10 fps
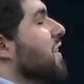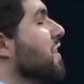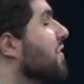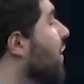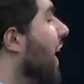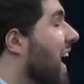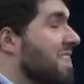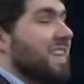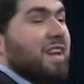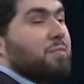So I
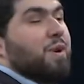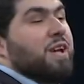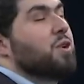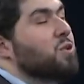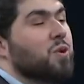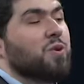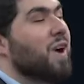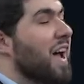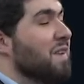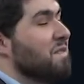think that's pretty cool,
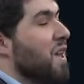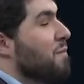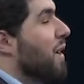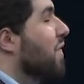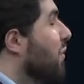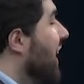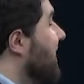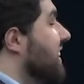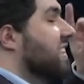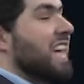right? By the way,
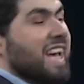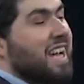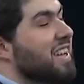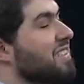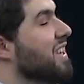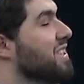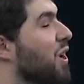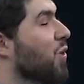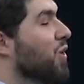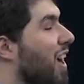the ding is a
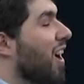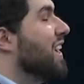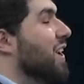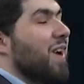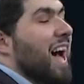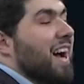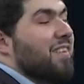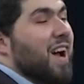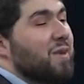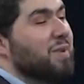total audio hack,
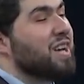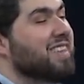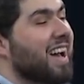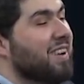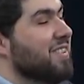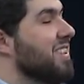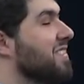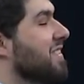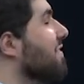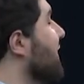right? Because since
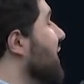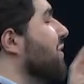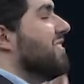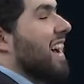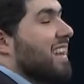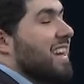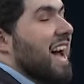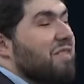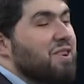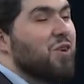the video is silent, I
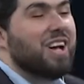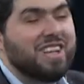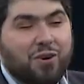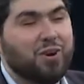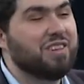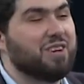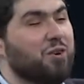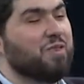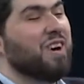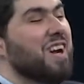have no idea when it's
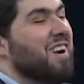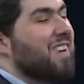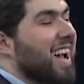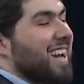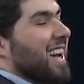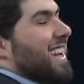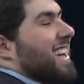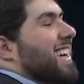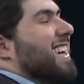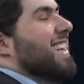over, right?
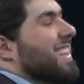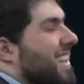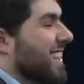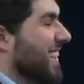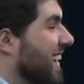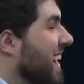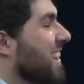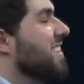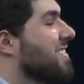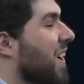
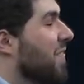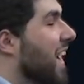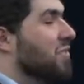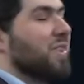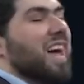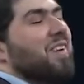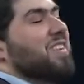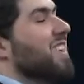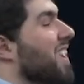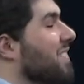So that's what that
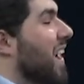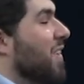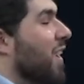was all about.